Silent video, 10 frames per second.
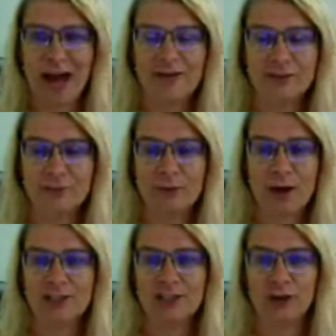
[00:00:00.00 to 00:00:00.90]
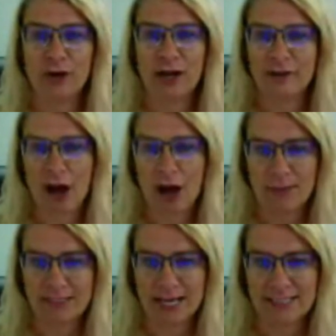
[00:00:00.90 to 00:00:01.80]
to be watching Creative Commons
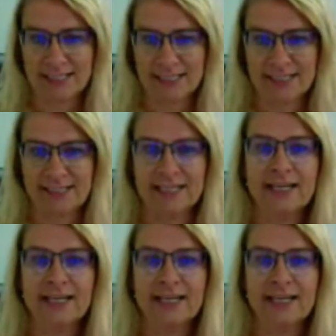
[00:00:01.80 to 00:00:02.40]
licenses.